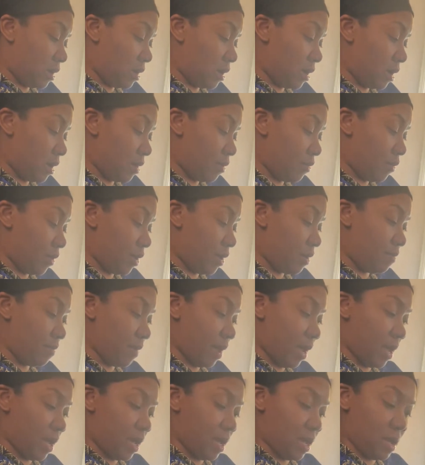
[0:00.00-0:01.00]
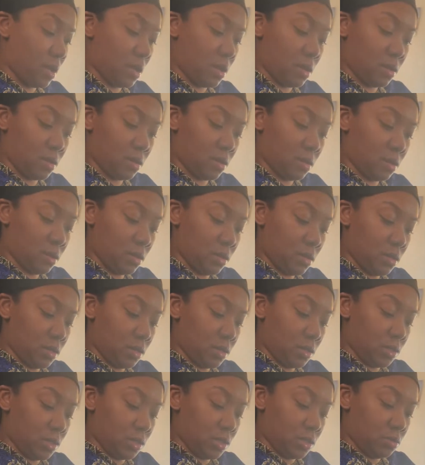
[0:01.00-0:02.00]
and we made
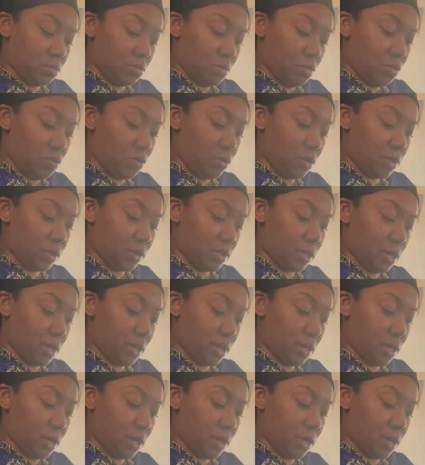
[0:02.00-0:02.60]
s'mores,